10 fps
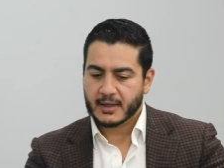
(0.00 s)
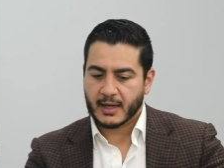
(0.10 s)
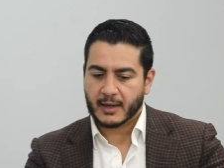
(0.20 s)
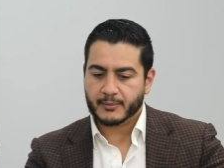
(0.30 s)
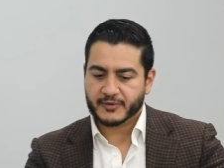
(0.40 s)

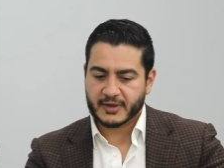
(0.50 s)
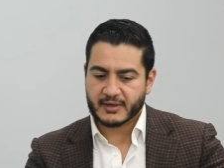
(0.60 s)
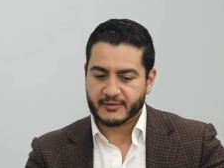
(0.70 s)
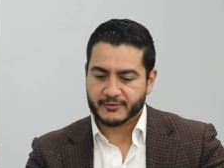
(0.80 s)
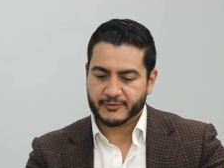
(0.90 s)
to
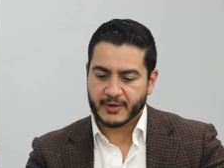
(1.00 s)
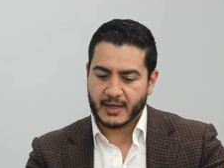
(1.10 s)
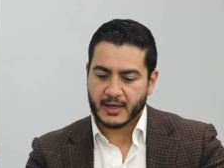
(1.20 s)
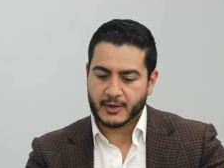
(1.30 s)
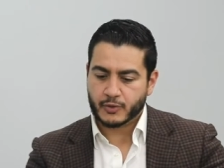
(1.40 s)
give
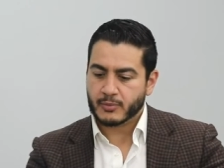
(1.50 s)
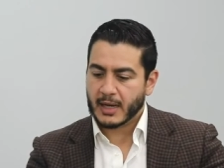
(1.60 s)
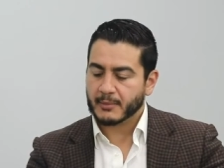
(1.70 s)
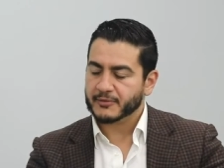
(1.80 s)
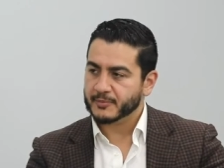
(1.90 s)
new
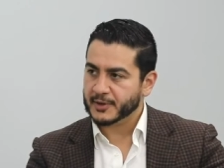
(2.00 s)
moms